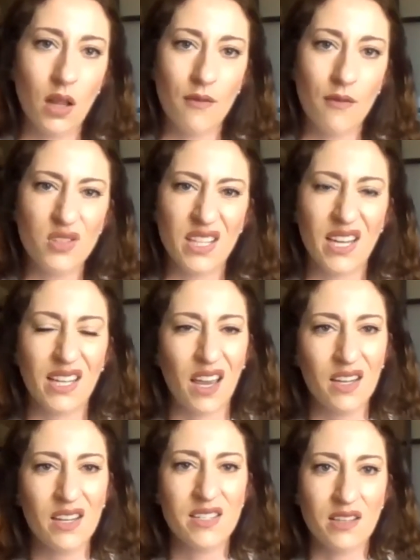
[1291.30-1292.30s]
levels and it
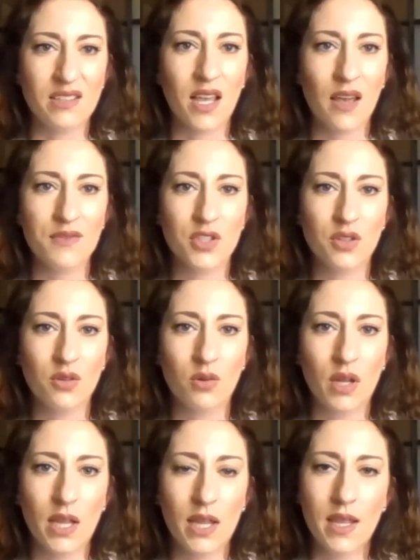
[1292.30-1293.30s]
kind of does have
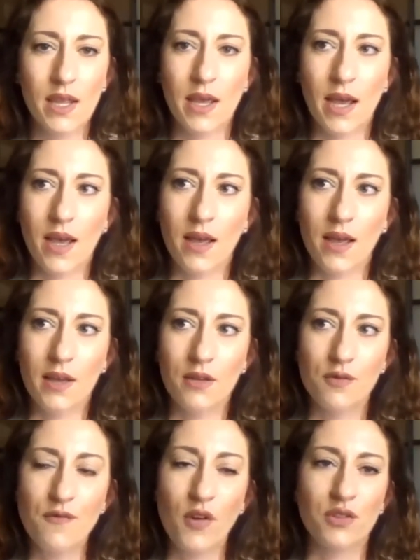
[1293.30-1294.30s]
to uh,
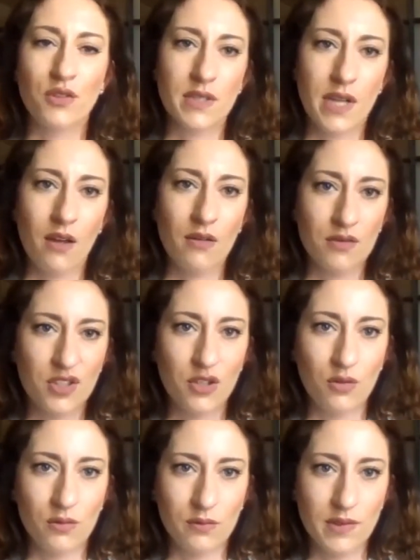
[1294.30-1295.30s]
filter down
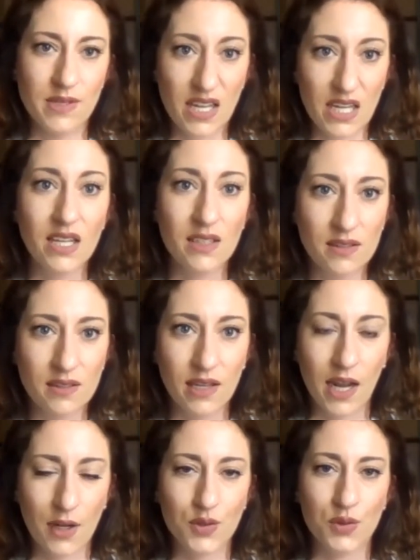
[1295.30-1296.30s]
to cities
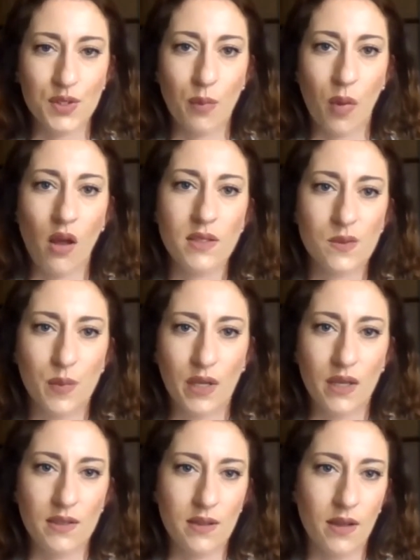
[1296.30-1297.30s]
and actual spots
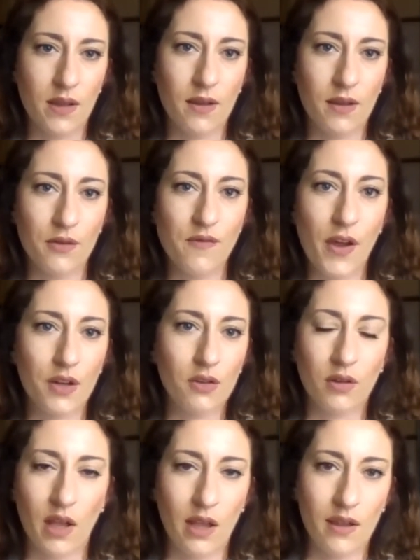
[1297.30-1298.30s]
because the
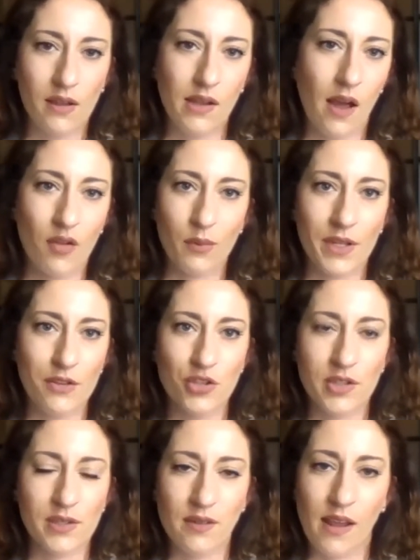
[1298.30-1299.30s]
federal government
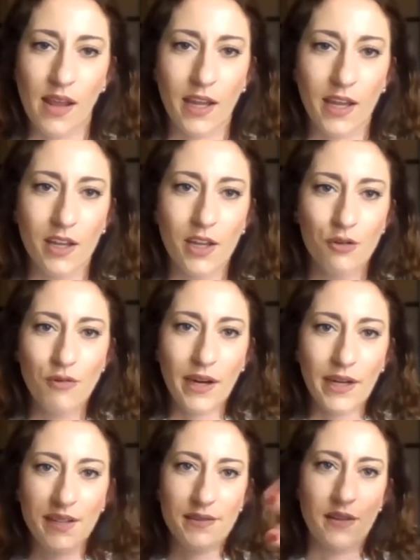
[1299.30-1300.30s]
just saying
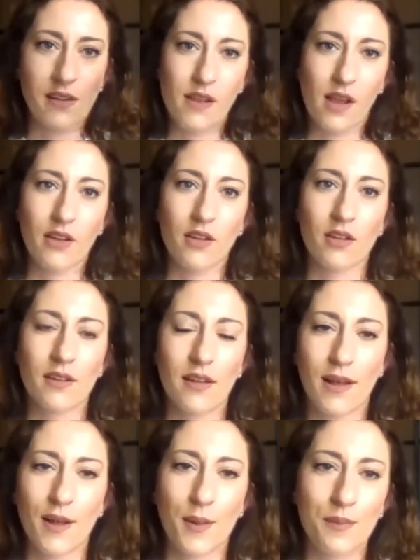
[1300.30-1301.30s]
reconcile
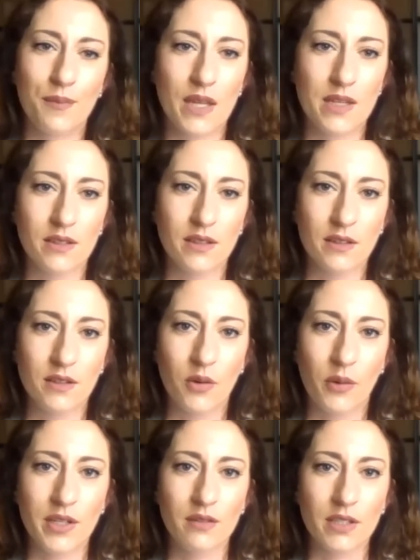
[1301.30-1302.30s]
um, isn't
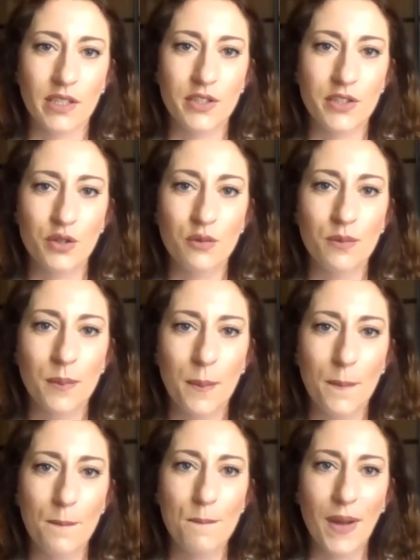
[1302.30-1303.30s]
going to really do
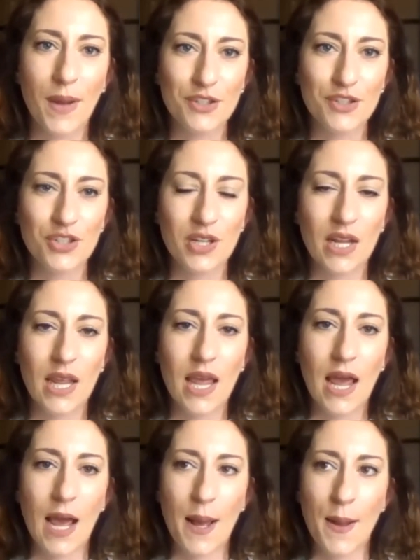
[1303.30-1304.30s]
much.
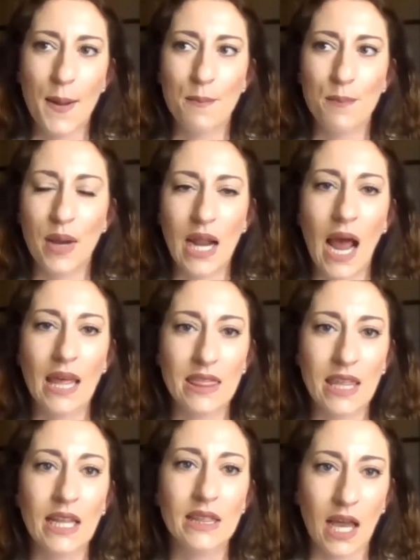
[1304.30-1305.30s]
Um, but I
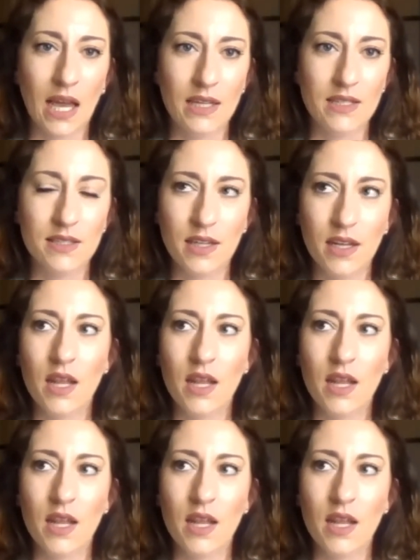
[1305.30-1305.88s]
think that